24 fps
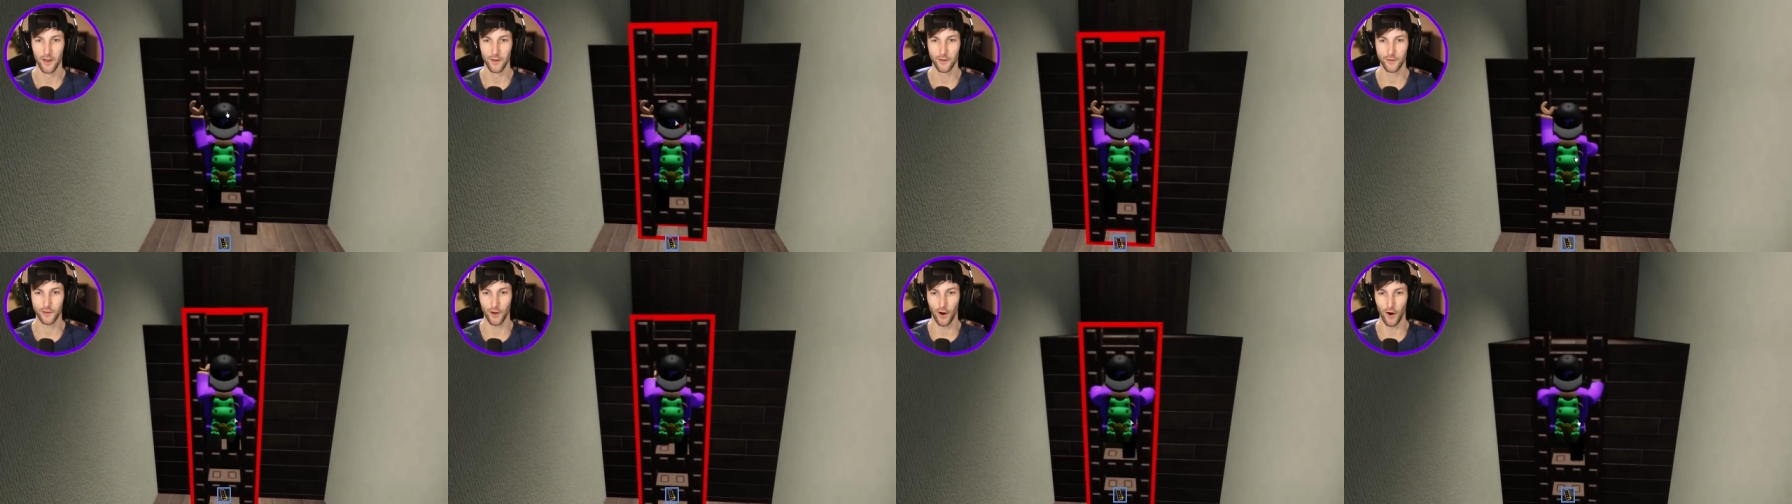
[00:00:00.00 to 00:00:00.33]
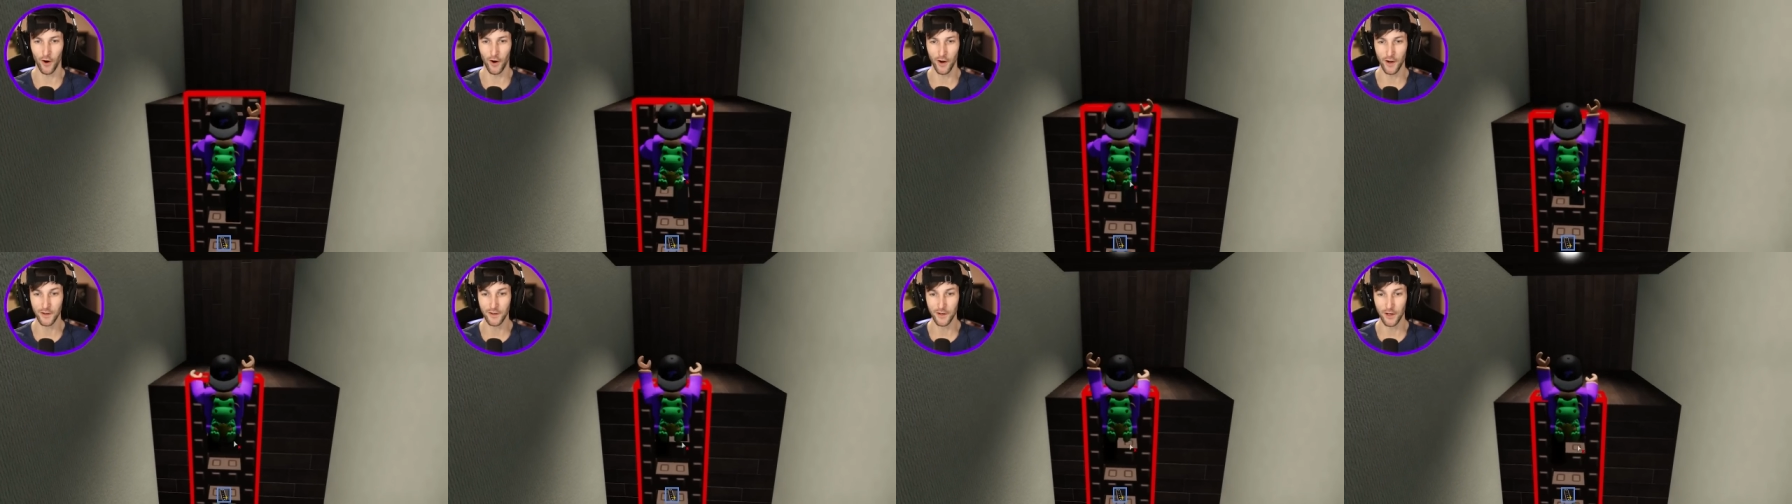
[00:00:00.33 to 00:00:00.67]

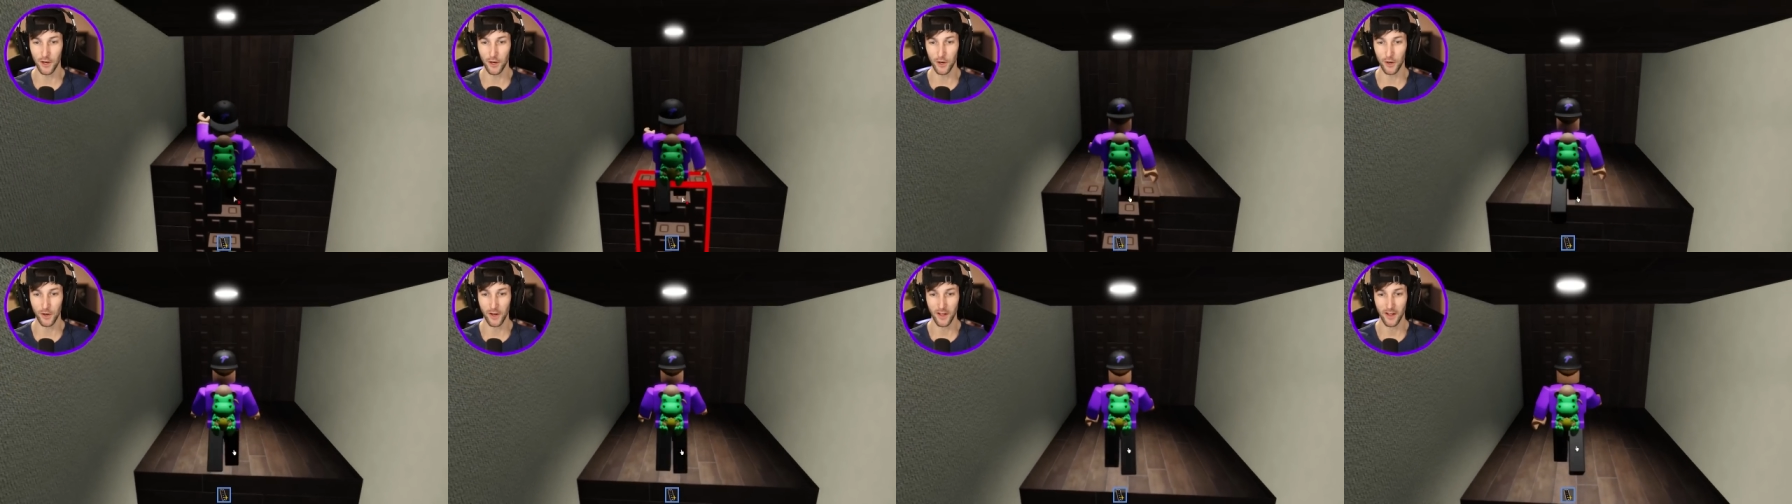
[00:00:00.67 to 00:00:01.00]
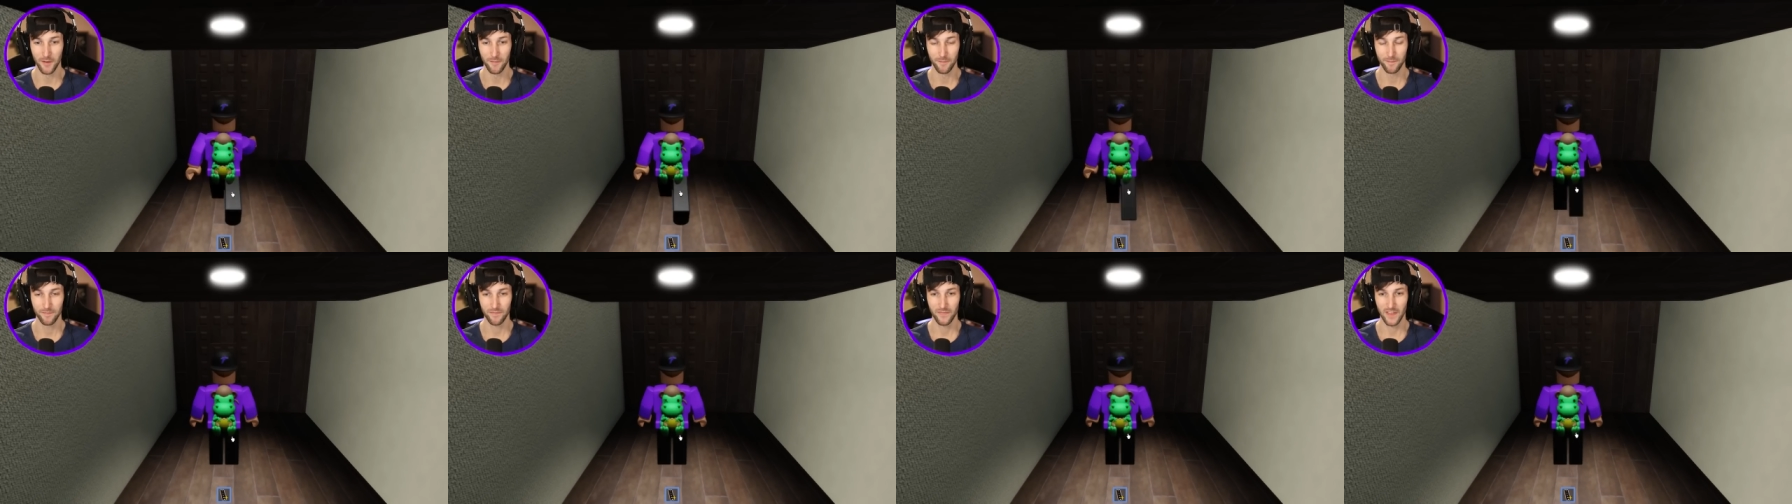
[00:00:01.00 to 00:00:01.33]
Sorry, dude!
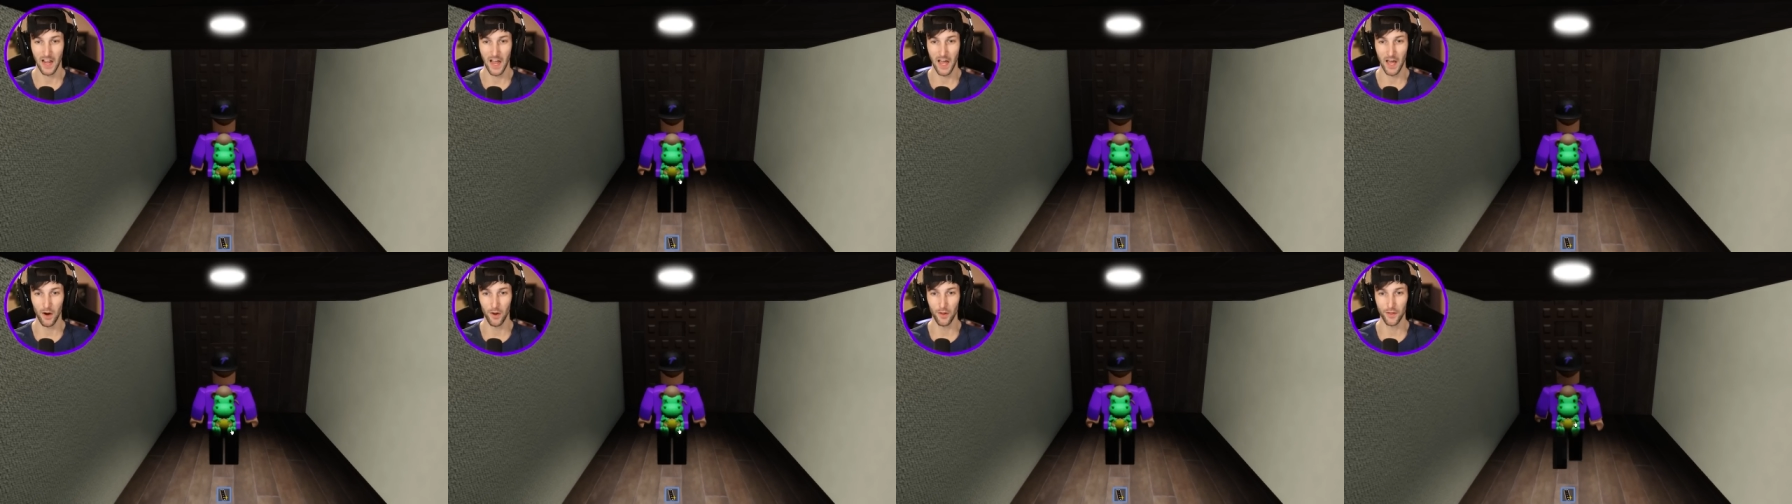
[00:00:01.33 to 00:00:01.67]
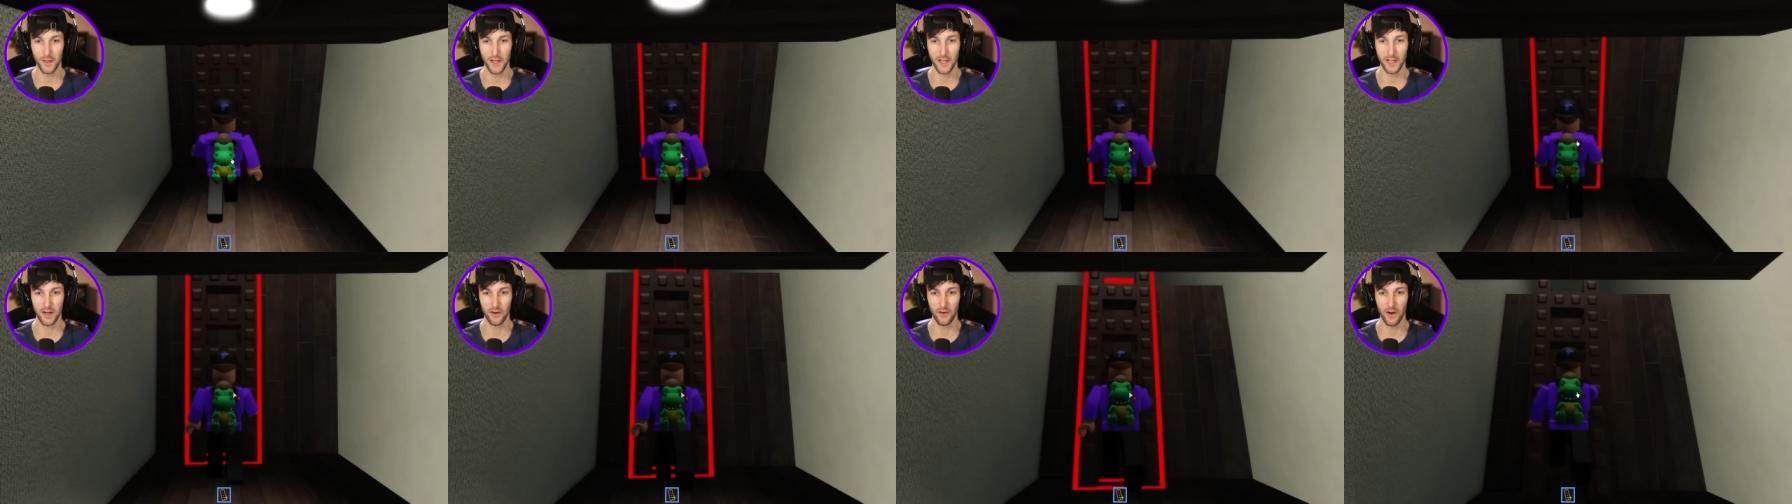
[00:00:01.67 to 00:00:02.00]
I don't
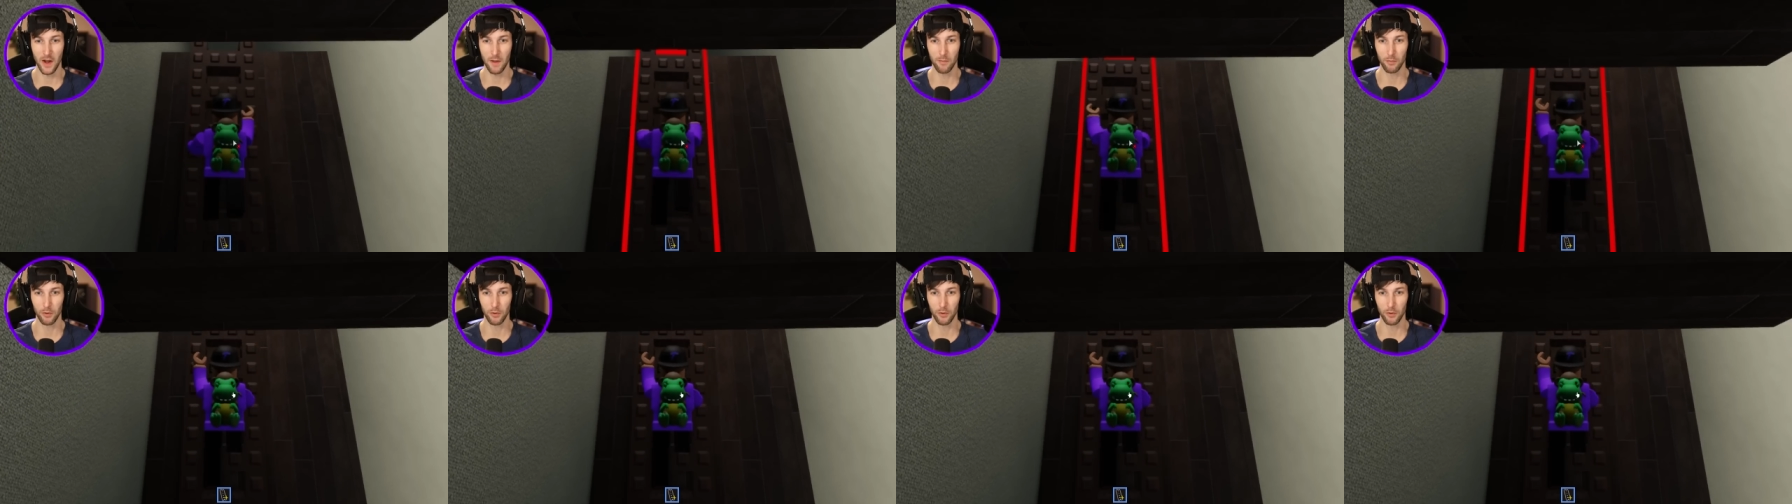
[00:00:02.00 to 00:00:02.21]
think you're